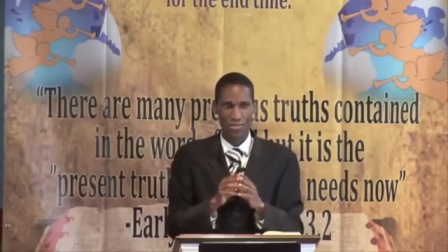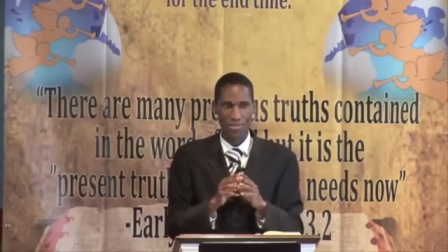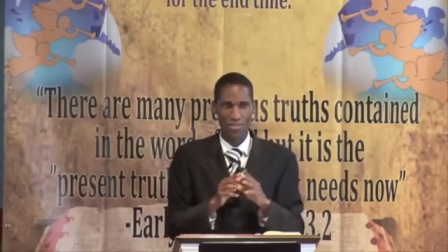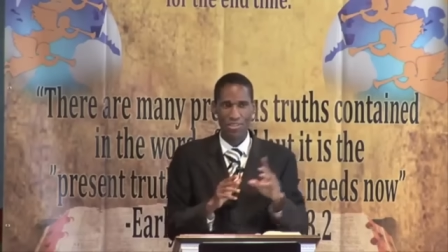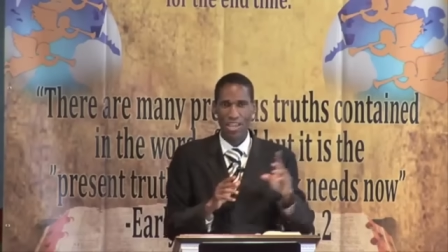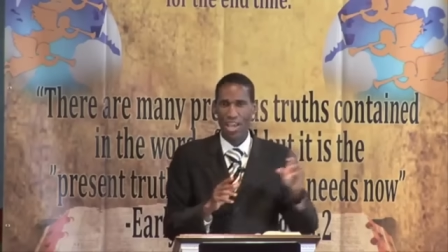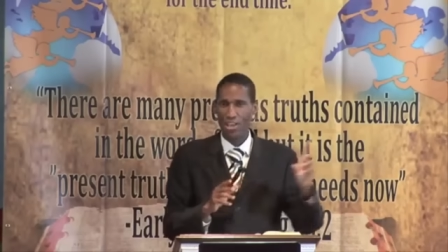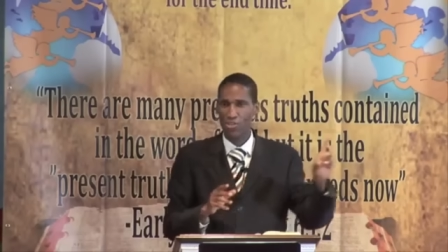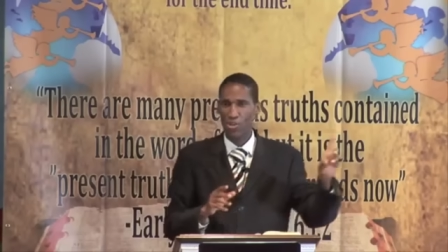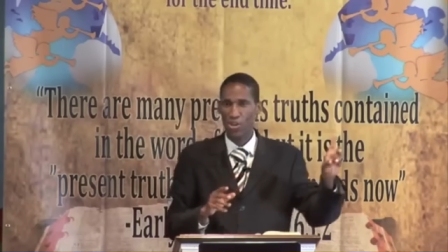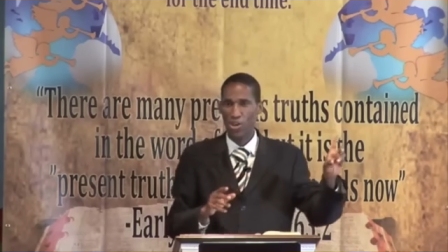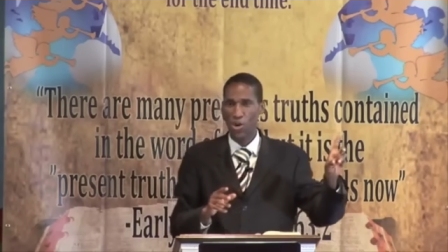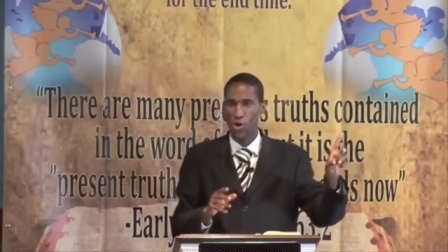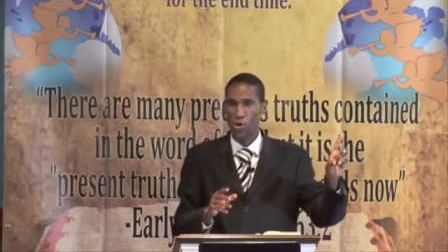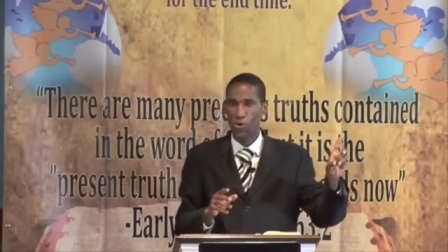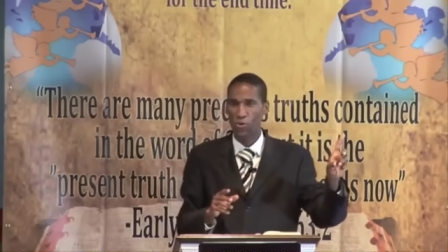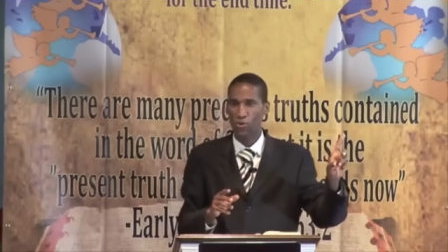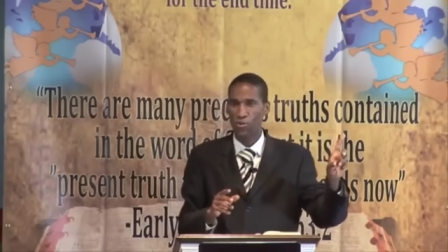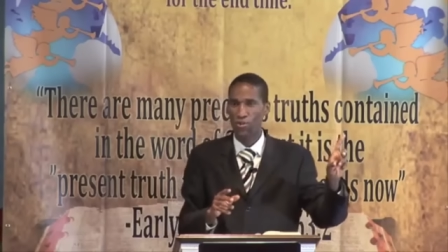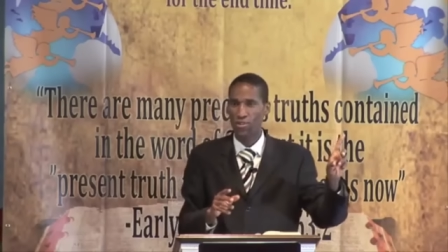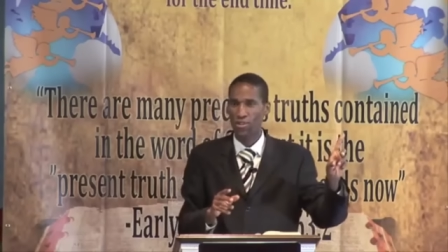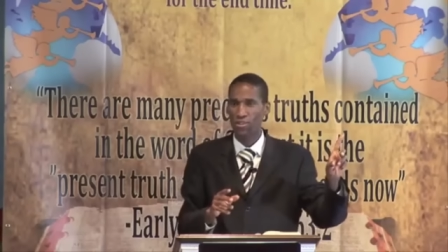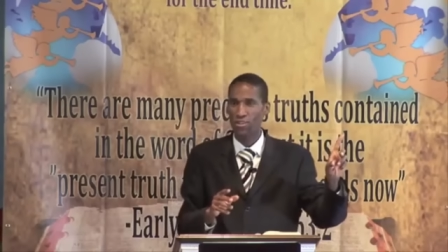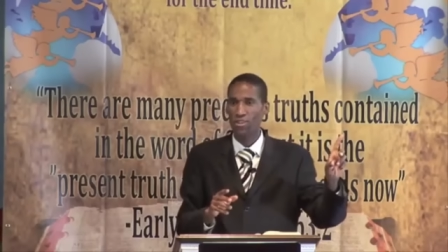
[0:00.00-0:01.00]
Yes or no?
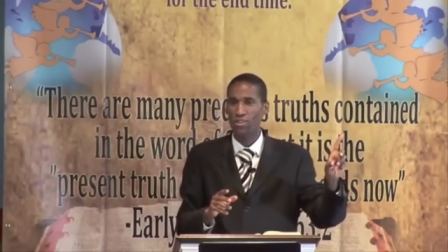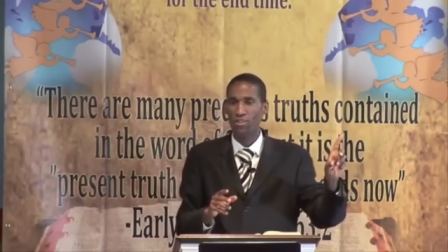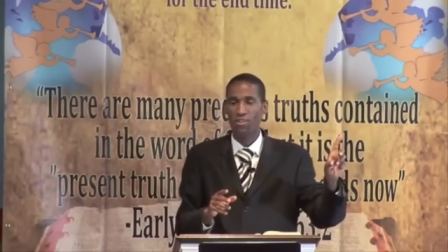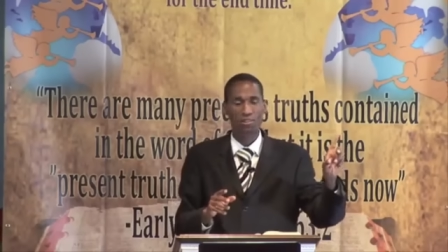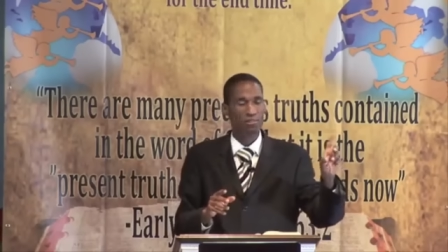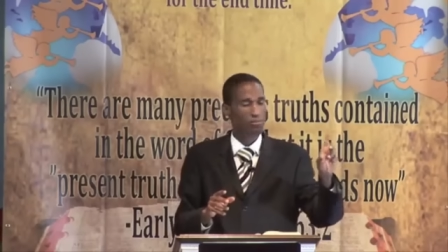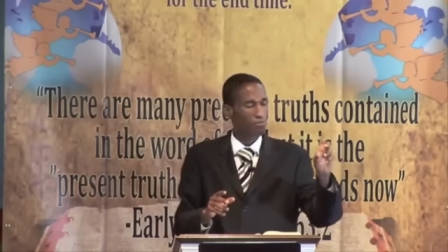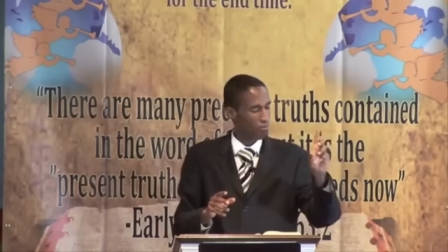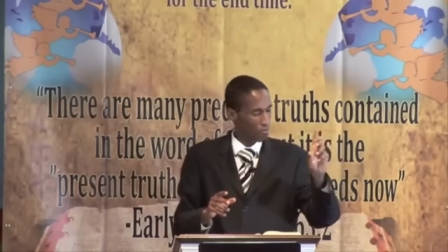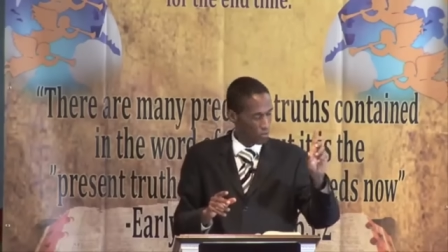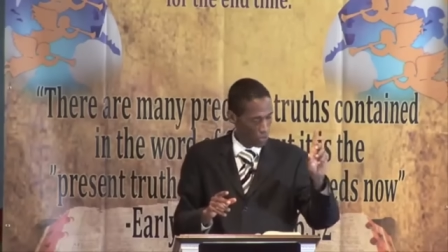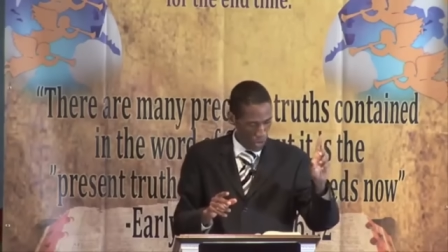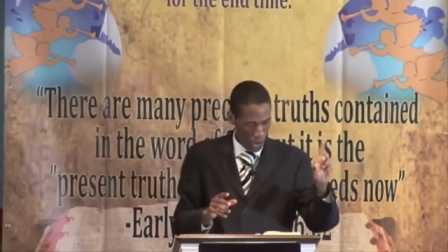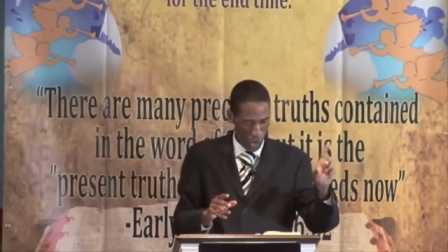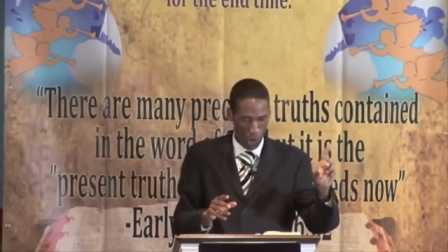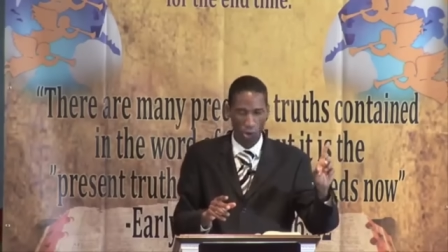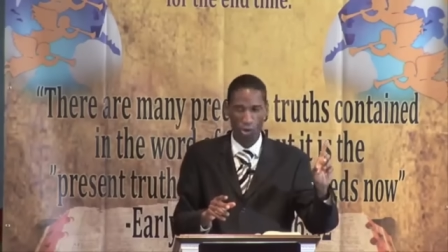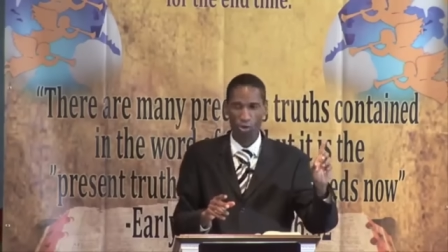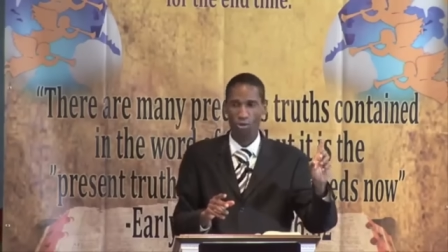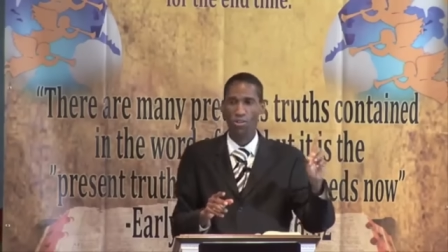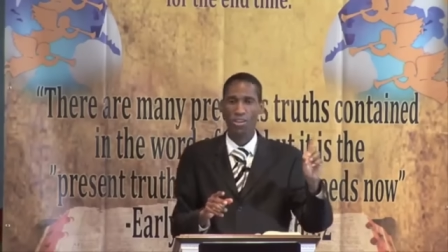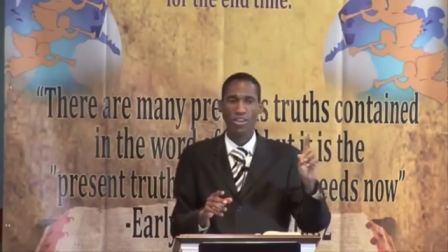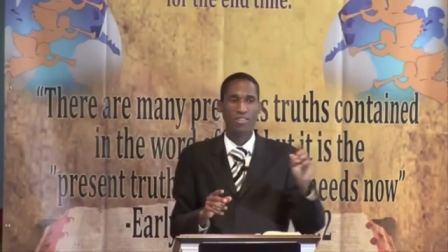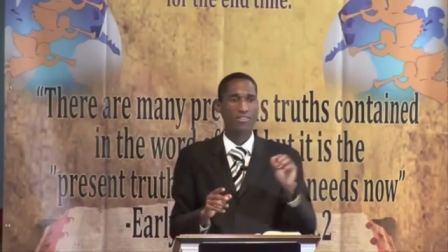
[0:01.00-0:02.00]
No.
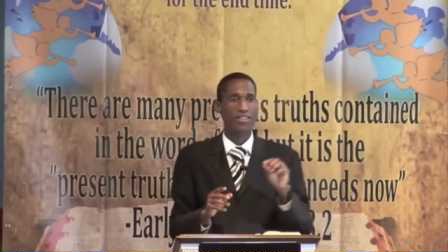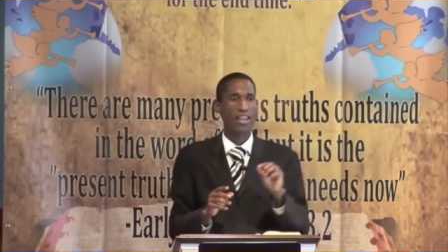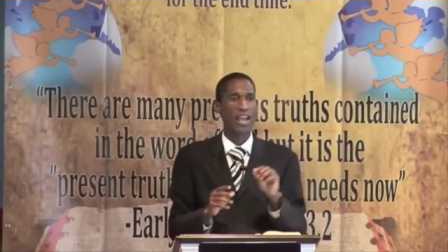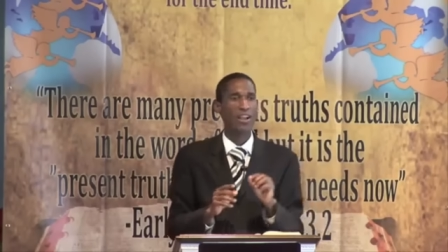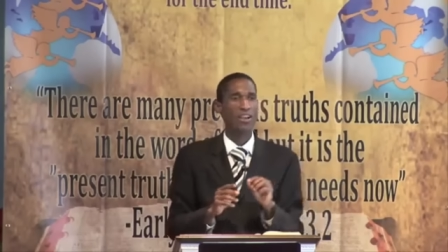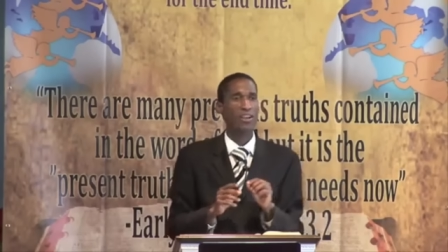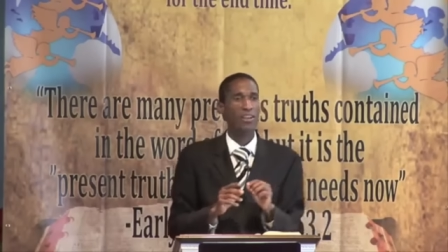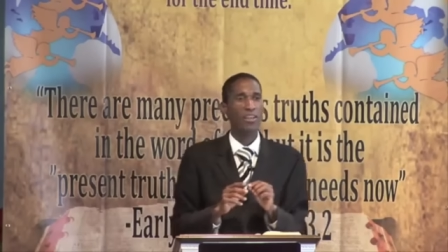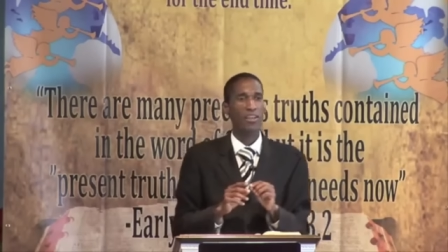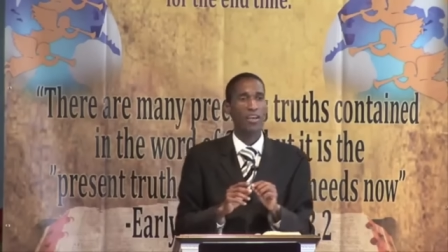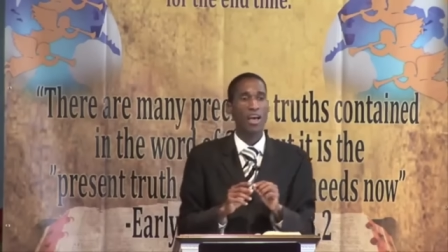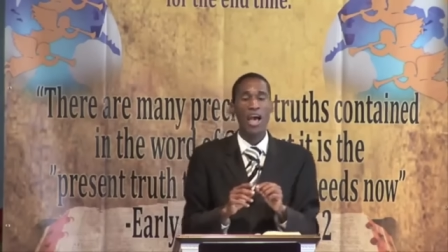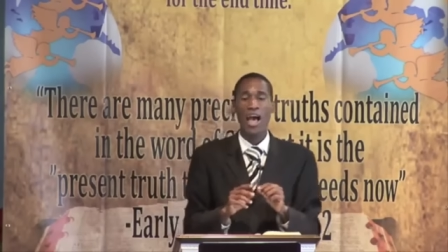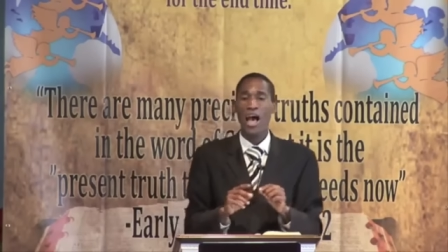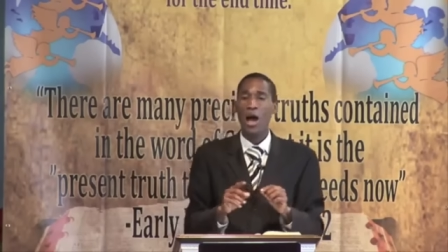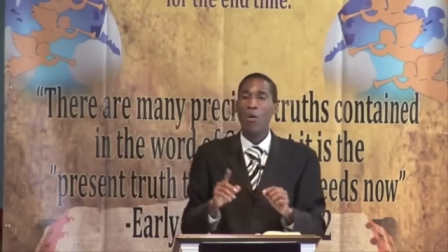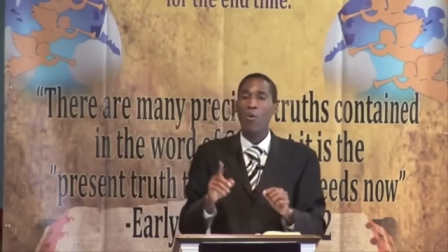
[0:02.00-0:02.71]
No, it's not going to.